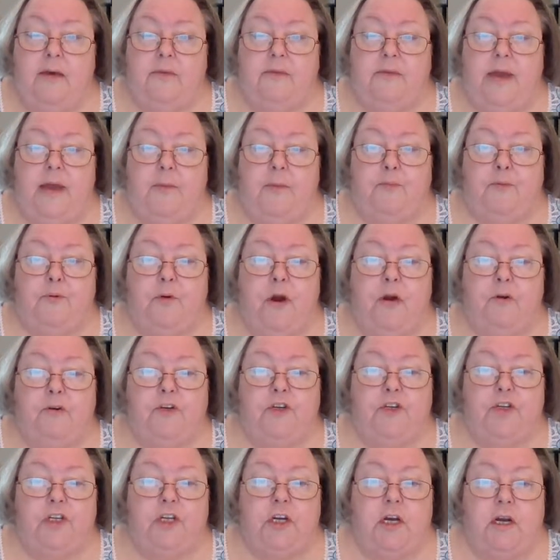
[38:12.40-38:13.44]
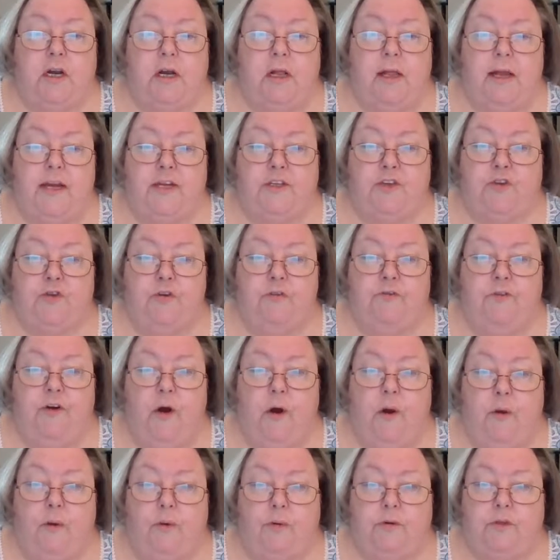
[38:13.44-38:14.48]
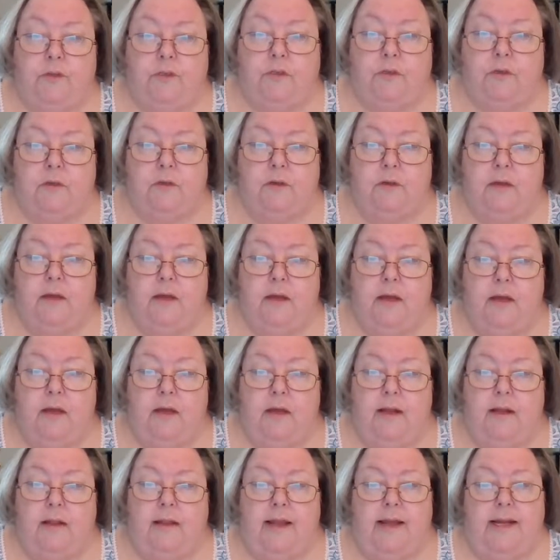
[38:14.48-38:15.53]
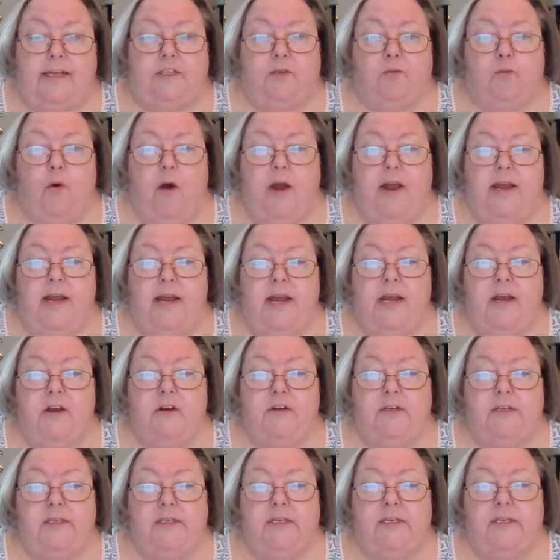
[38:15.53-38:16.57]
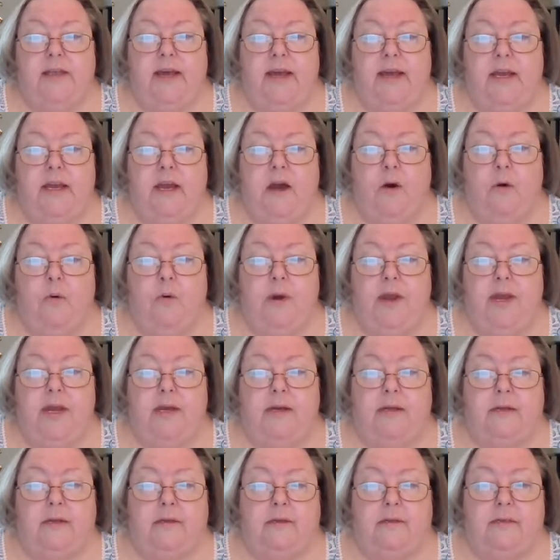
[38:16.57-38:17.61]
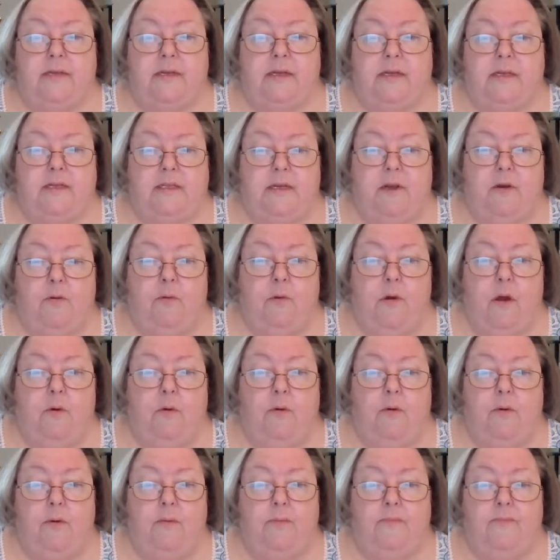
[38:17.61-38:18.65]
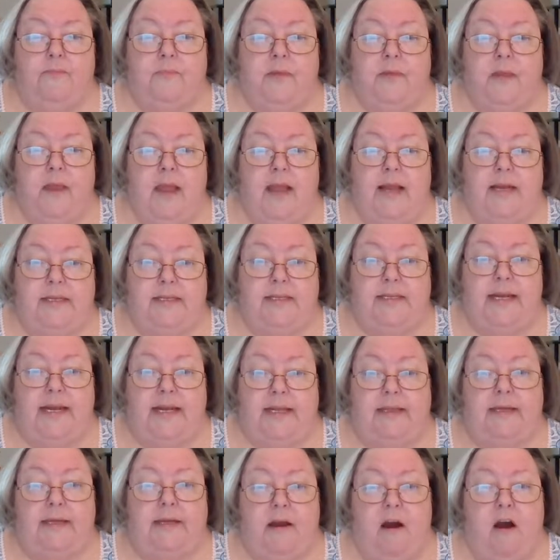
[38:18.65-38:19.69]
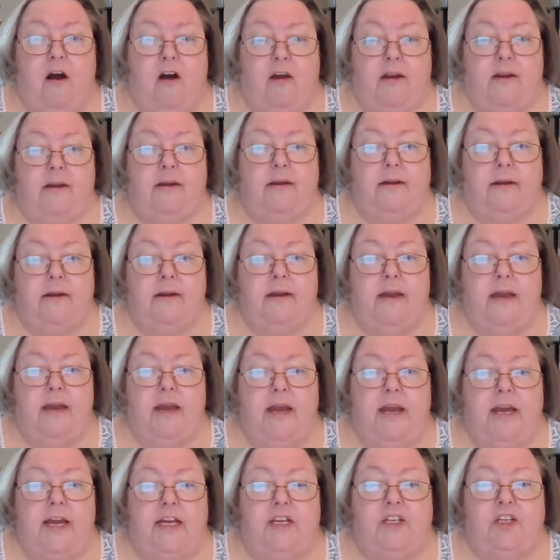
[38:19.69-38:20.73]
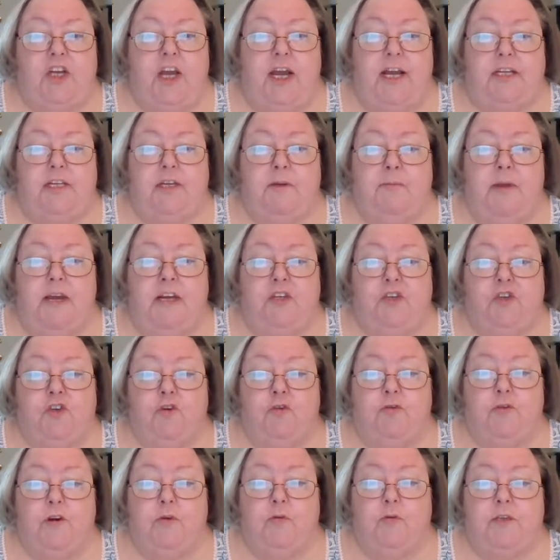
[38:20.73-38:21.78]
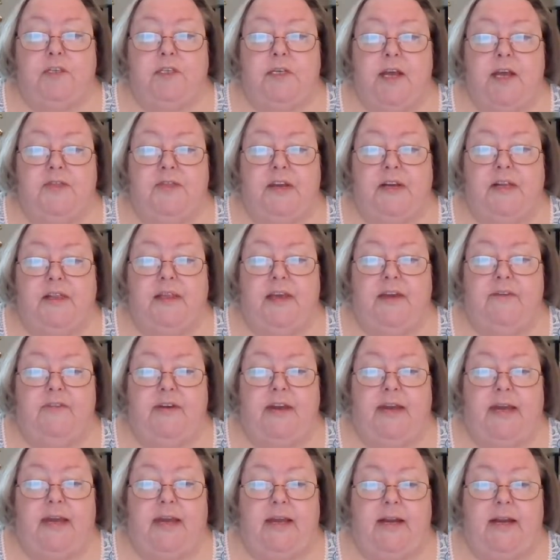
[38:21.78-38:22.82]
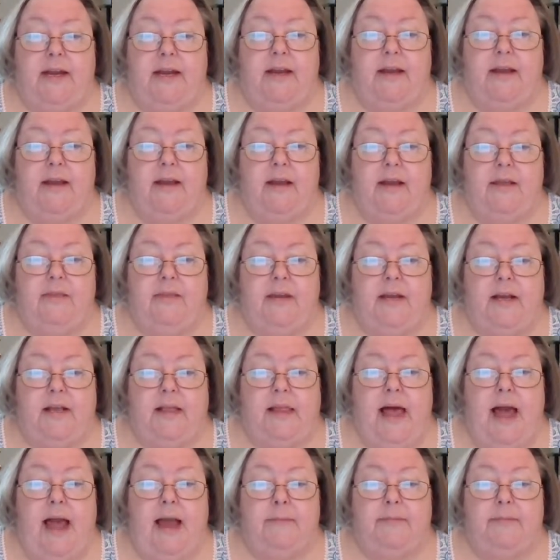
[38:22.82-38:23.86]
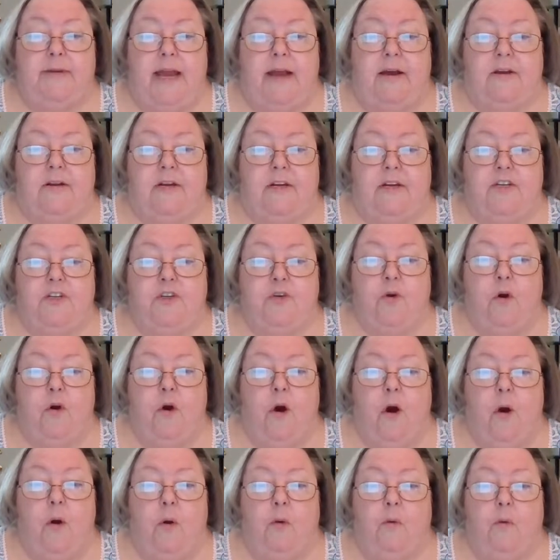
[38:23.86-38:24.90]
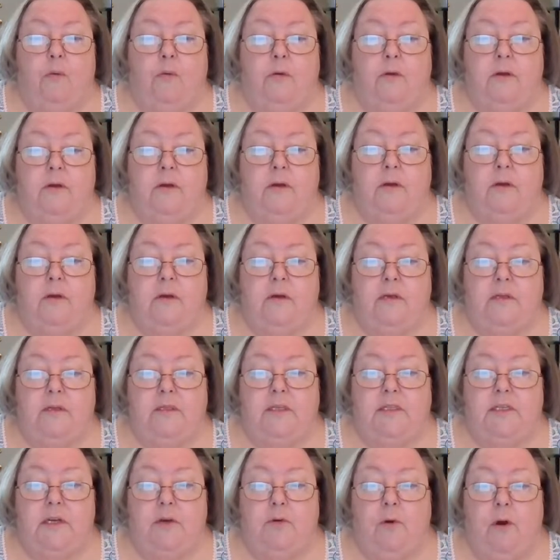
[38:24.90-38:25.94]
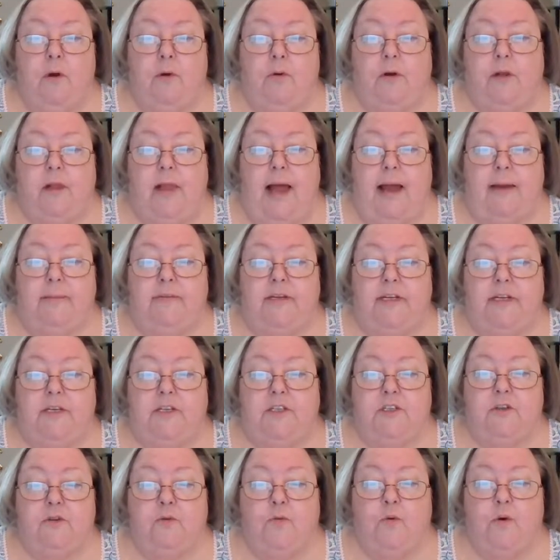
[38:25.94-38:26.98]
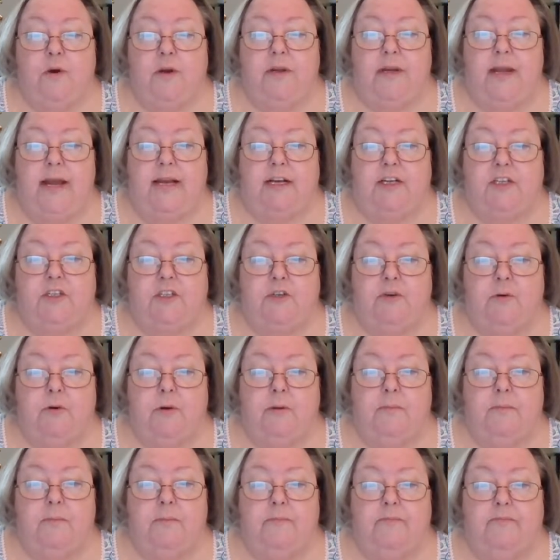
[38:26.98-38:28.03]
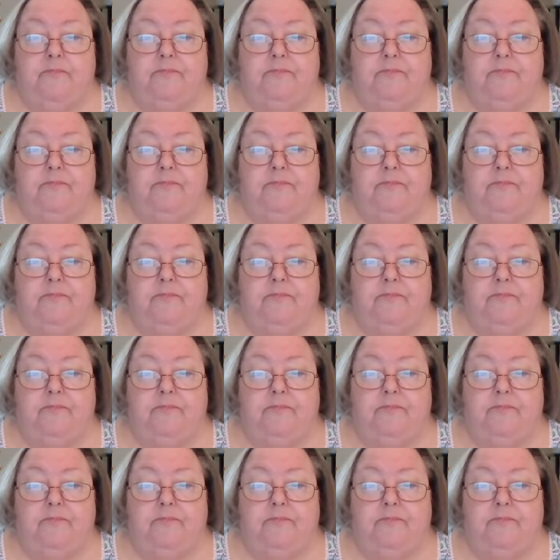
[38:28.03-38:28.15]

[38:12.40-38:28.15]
They approached a cluster of holes. Let's wait here until they go in, said Zero. Stanley nodded. He checked to make sure there was nothing living in it, then climbed down into a hole. Zero climbed into the one next to him.